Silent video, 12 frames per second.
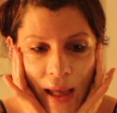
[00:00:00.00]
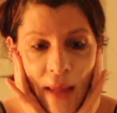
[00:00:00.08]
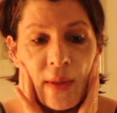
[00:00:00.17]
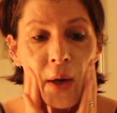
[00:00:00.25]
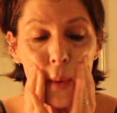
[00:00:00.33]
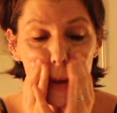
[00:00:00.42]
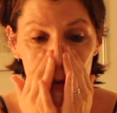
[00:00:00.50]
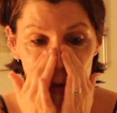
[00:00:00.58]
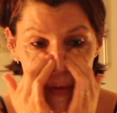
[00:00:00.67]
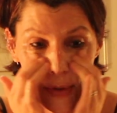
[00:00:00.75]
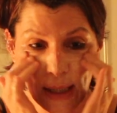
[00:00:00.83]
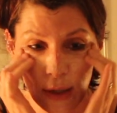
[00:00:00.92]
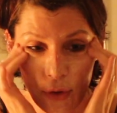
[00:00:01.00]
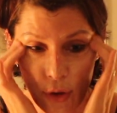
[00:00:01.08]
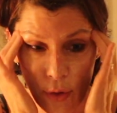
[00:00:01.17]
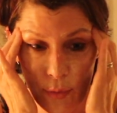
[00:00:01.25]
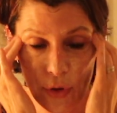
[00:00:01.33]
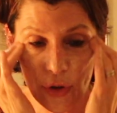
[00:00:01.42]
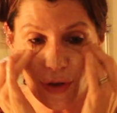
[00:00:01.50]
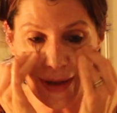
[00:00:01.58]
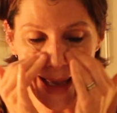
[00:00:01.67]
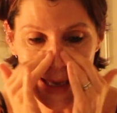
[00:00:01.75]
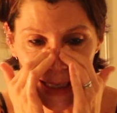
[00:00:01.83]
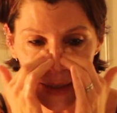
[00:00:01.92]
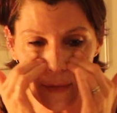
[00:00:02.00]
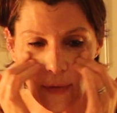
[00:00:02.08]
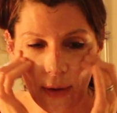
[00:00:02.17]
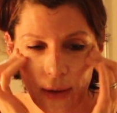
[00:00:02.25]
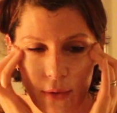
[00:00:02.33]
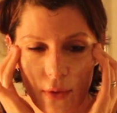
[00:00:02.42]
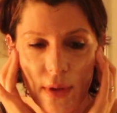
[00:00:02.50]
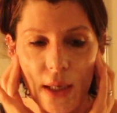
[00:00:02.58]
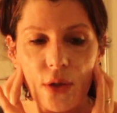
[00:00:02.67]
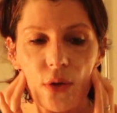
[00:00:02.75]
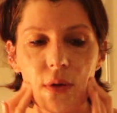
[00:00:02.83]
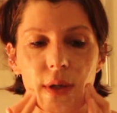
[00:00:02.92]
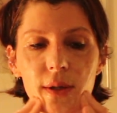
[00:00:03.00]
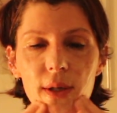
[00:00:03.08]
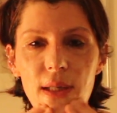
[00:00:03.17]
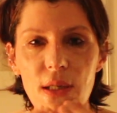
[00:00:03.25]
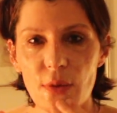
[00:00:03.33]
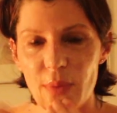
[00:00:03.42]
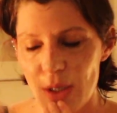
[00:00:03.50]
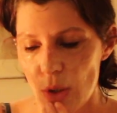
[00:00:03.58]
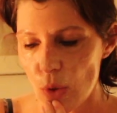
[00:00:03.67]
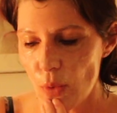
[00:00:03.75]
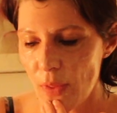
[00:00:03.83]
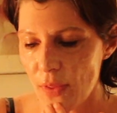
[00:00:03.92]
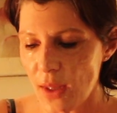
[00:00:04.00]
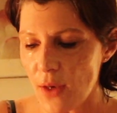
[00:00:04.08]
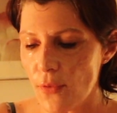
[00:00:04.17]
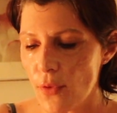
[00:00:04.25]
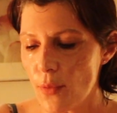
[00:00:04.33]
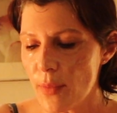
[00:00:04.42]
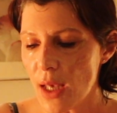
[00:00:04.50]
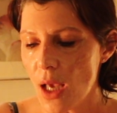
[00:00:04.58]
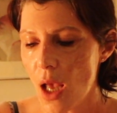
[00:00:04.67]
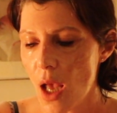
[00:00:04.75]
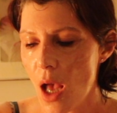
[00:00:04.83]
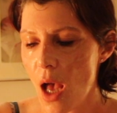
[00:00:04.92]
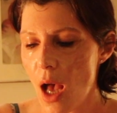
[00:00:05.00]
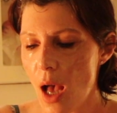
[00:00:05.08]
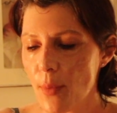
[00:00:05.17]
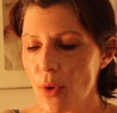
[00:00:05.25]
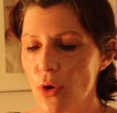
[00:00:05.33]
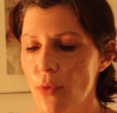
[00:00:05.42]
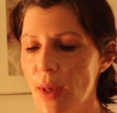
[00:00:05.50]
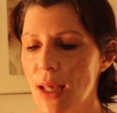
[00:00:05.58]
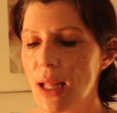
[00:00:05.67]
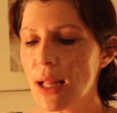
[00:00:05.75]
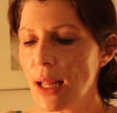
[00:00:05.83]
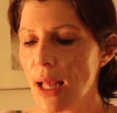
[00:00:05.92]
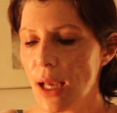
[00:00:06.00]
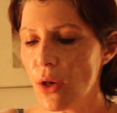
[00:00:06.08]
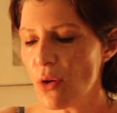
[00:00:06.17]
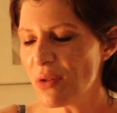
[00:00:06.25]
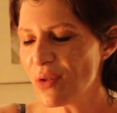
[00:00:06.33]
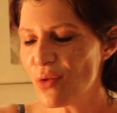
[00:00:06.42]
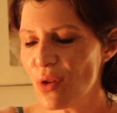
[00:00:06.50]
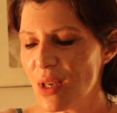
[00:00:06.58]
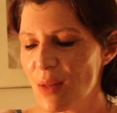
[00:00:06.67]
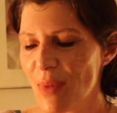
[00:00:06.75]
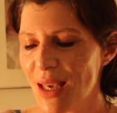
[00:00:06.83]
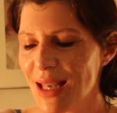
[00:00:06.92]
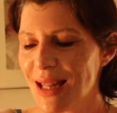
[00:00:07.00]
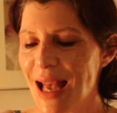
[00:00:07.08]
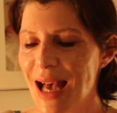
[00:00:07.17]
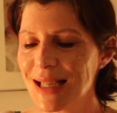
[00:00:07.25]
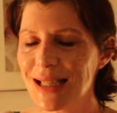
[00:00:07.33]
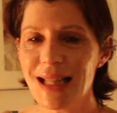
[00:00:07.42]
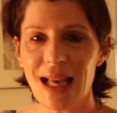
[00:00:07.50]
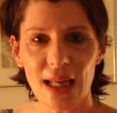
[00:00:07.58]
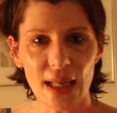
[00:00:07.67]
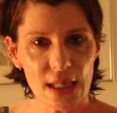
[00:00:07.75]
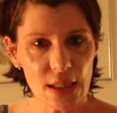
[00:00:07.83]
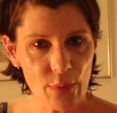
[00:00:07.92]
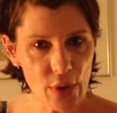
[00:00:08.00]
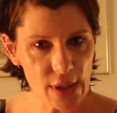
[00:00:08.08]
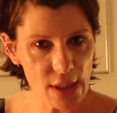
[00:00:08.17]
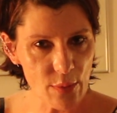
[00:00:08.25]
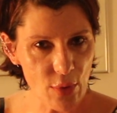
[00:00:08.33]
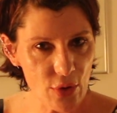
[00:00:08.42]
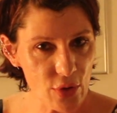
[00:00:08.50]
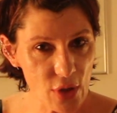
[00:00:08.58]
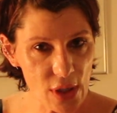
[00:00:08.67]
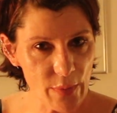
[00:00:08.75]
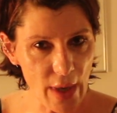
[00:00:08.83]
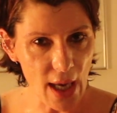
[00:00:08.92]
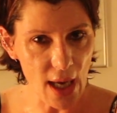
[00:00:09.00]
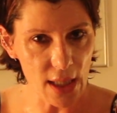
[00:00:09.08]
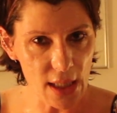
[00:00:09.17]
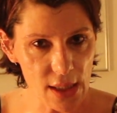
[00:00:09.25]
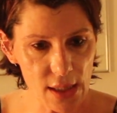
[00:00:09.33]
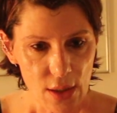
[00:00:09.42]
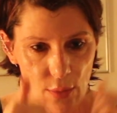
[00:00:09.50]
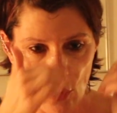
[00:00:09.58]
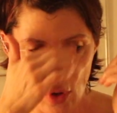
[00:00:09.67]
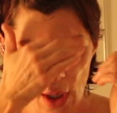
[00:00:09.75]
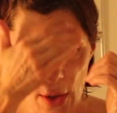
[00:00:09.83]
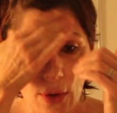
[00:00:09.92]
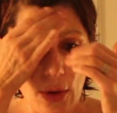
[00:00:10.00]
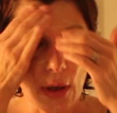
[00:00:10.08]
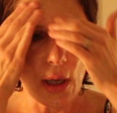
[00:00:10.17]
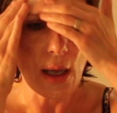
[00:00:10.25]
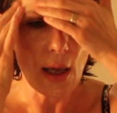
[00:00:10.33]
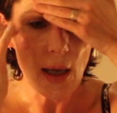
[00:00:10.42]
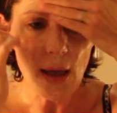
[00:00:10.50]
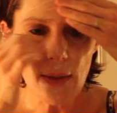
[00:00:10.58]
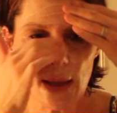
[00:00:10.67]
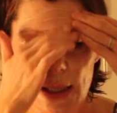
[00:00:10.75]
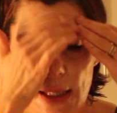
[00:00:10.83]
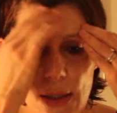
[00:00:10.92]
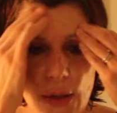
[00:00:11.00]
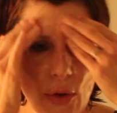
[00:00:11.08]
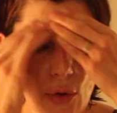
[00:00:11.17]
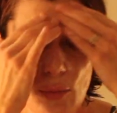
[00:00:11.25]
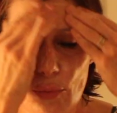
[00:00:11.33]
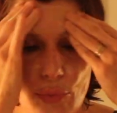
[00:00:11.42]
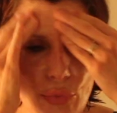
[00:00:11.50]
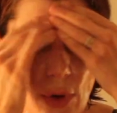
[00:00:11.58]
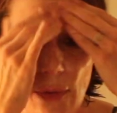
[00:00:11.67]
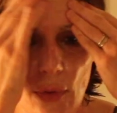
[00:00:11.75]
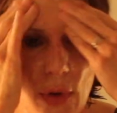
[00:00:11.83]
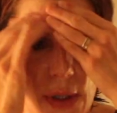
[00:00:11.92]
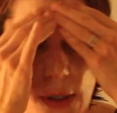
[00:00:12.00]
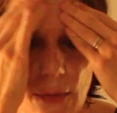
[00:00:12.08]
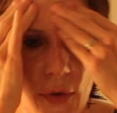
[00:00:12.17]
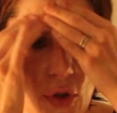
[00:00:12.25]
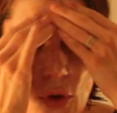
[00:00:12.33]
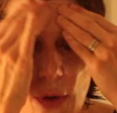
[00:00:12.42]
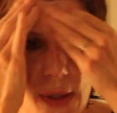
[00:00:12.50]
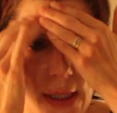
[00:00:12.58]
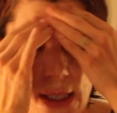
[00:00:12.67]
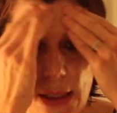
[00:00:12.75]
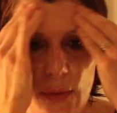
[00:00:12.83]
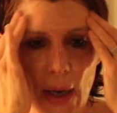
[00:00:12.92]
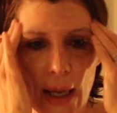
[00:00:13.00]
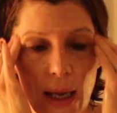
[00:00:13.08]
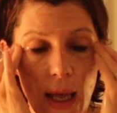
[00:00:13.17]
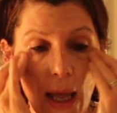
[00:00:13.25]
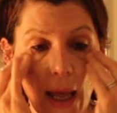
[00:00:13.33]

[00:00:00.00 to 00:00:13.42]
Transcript: And then we're going to do circular motion. I can feel that the texture is a little bit too thick for me. I'm going to make it lighter, so you can make it as light as possible just by adding some water. And that is a preference of choice as well.